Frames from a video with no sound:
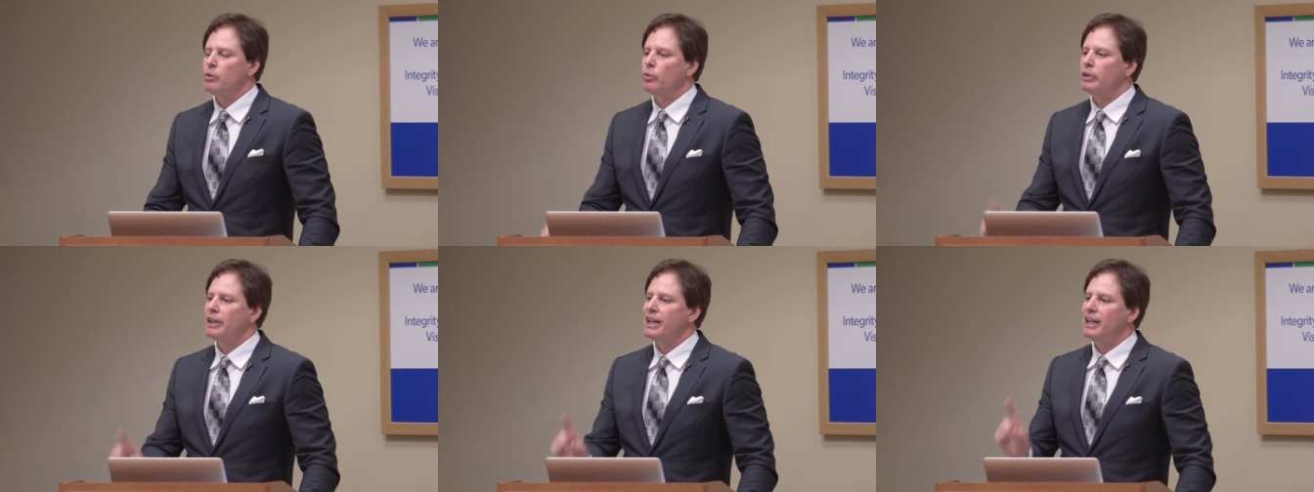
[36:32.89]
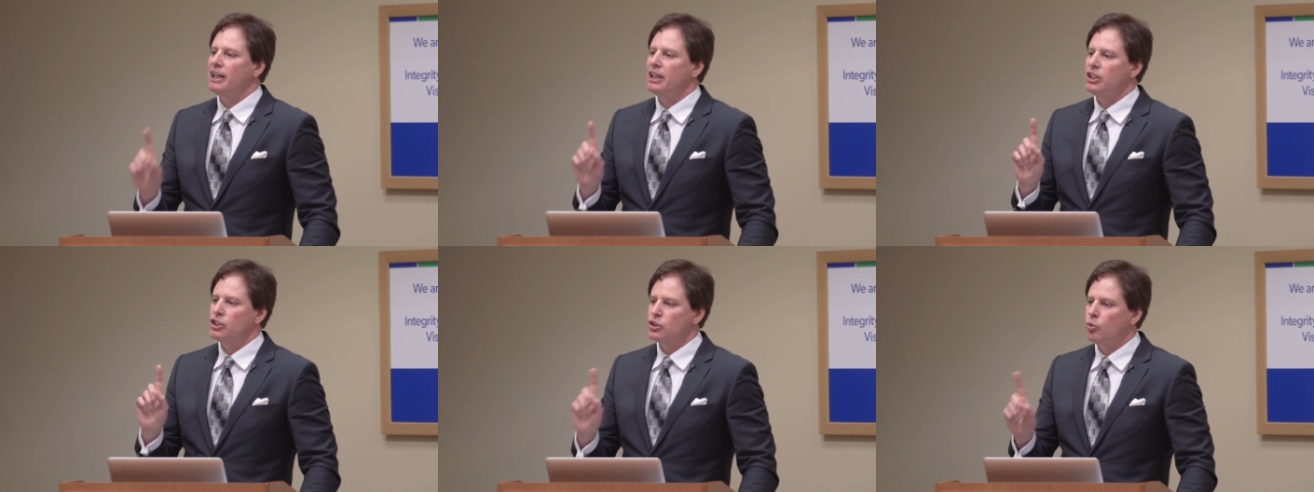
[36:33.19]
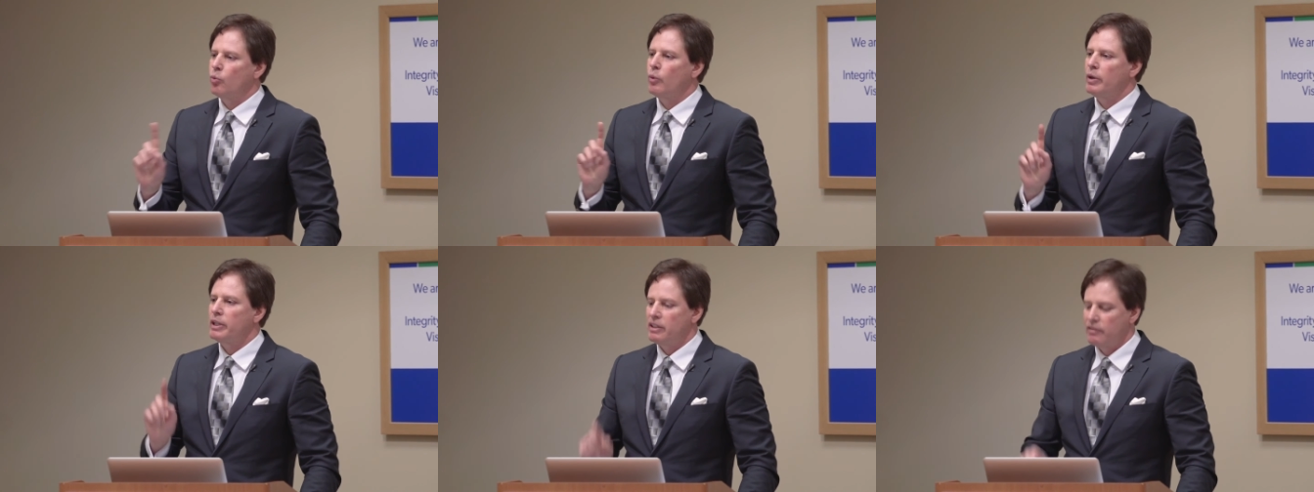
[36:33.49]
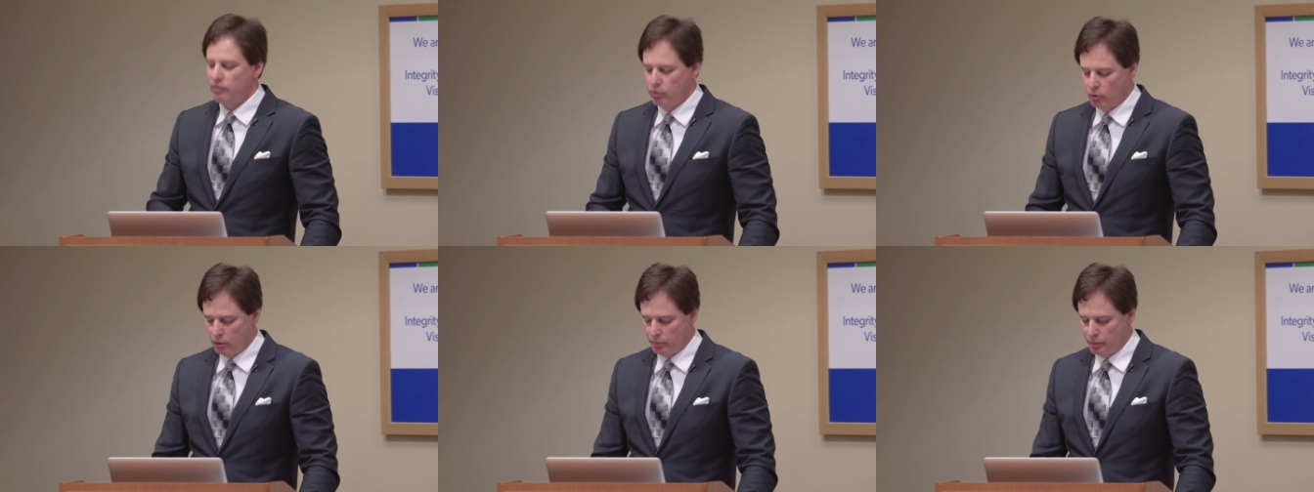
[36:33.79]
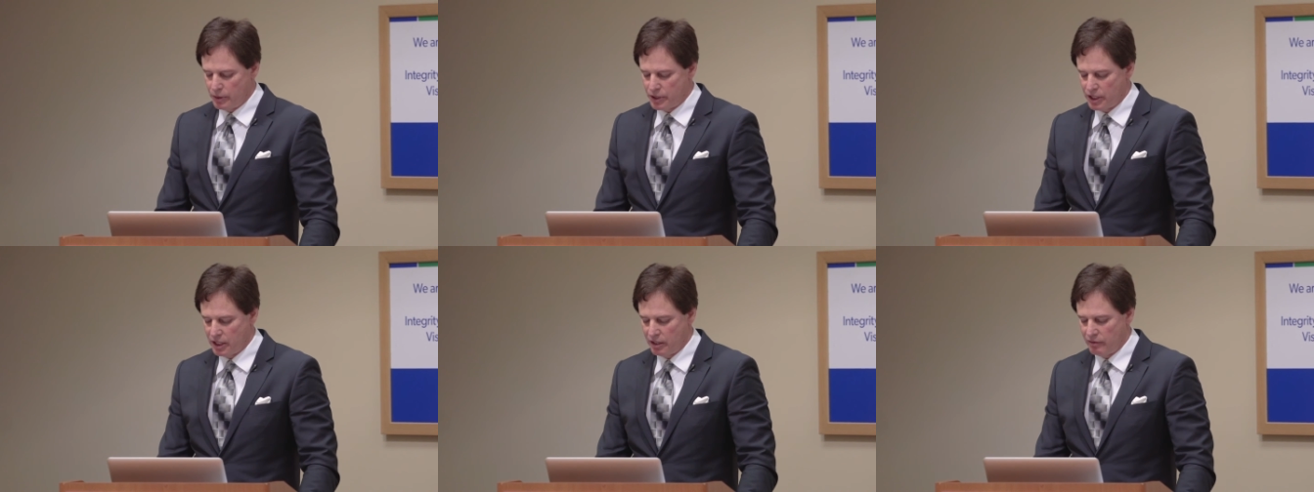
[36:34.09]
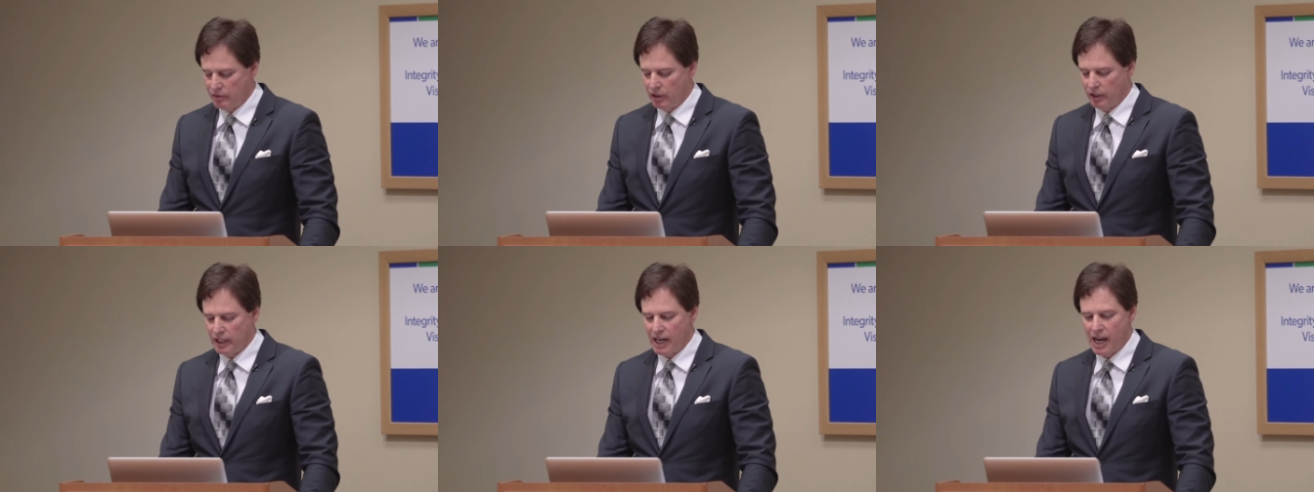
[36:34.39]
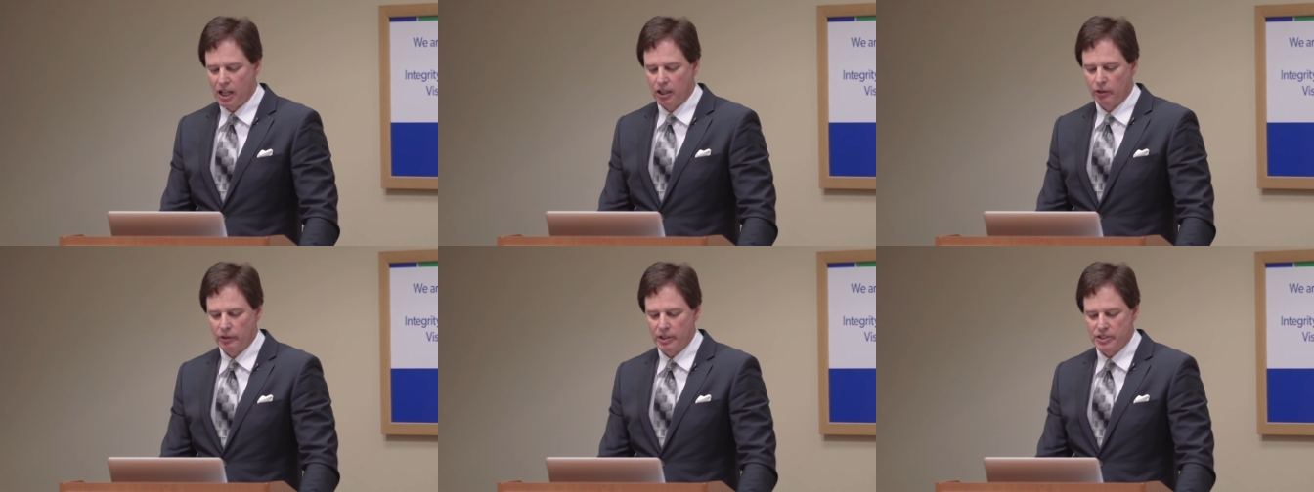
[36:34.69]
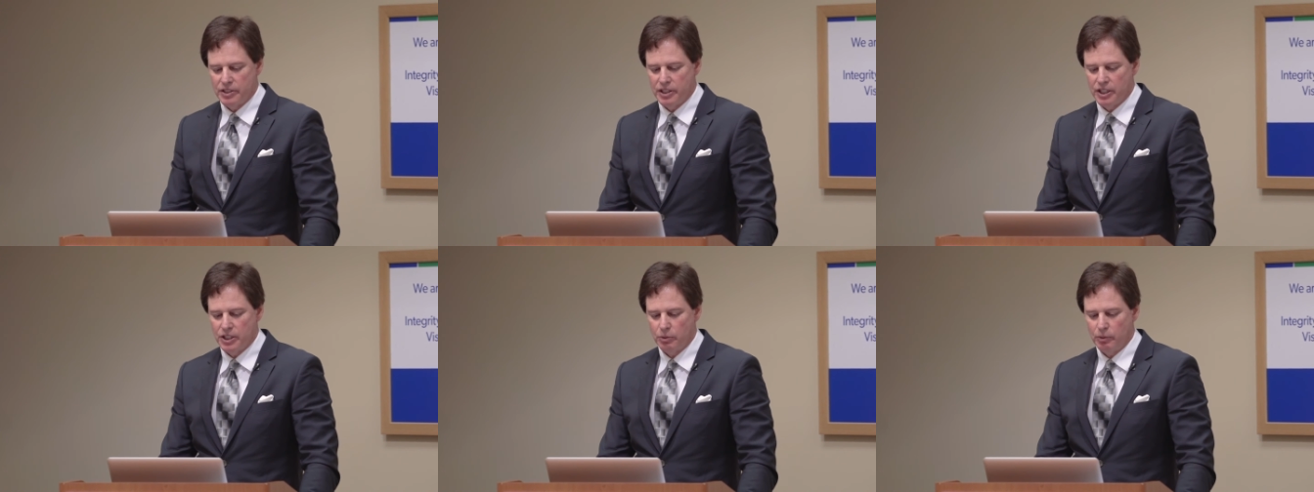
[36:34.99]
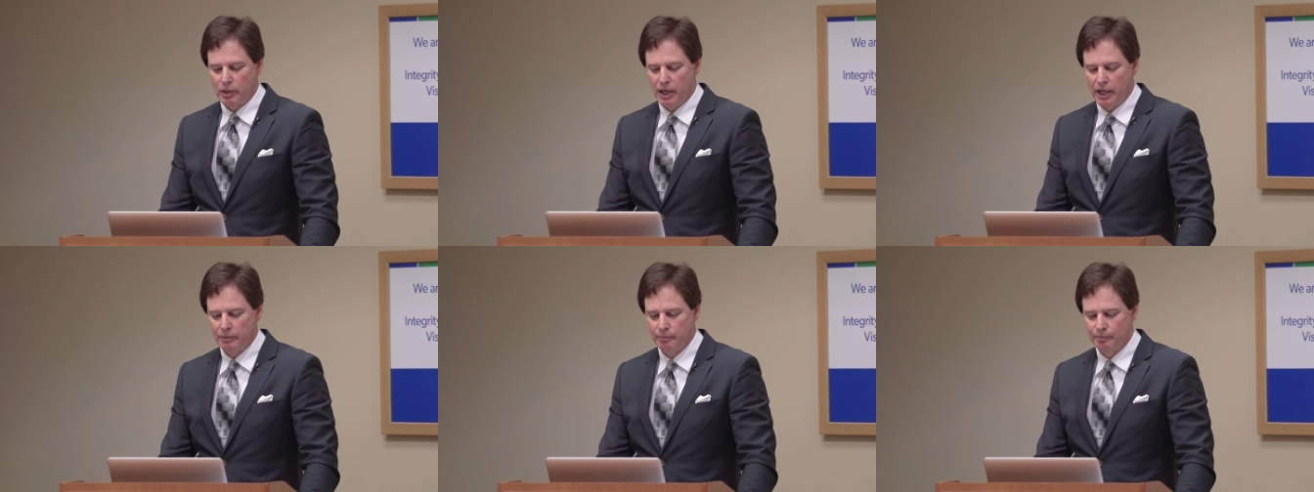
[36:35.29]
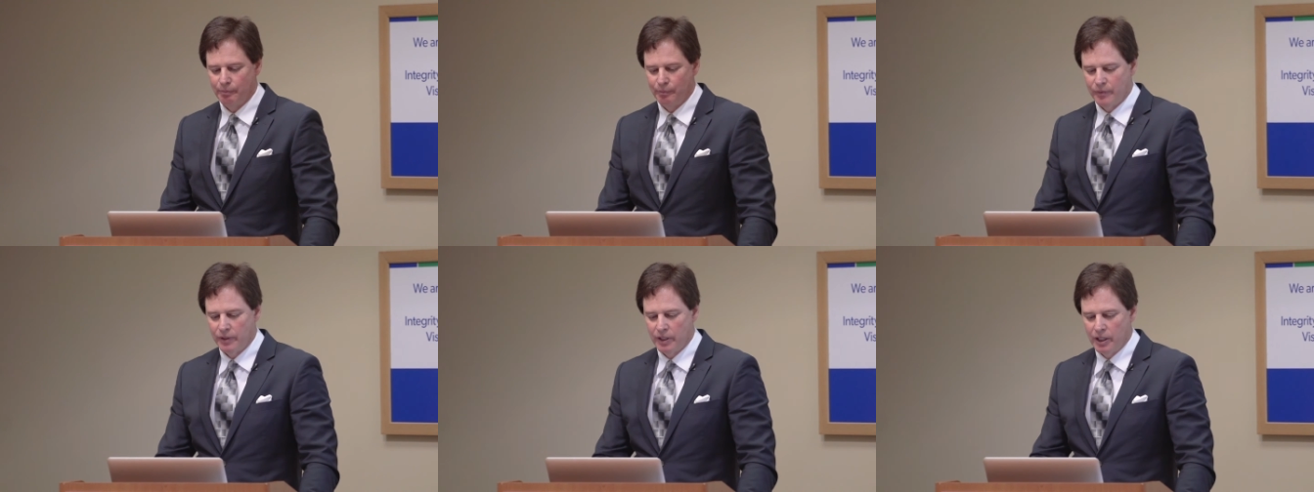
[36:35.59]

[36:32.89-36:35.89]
and we're getting 24% of our calories this way.